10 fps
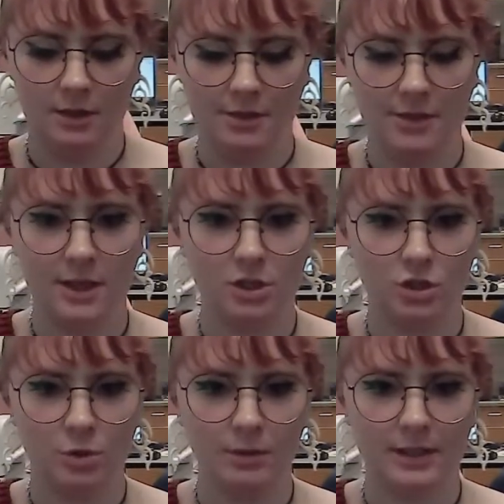then
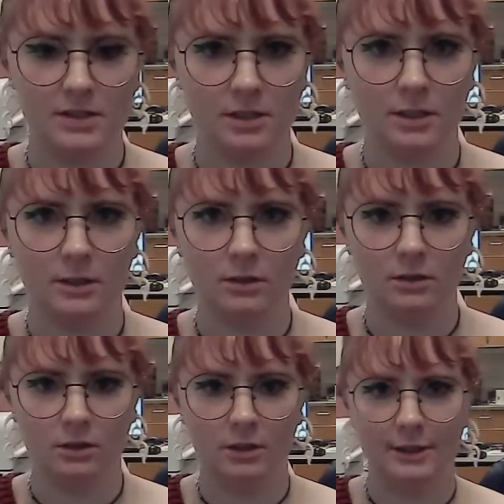you place it
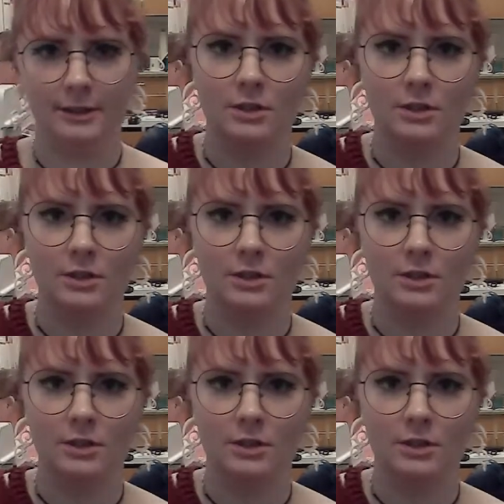on a,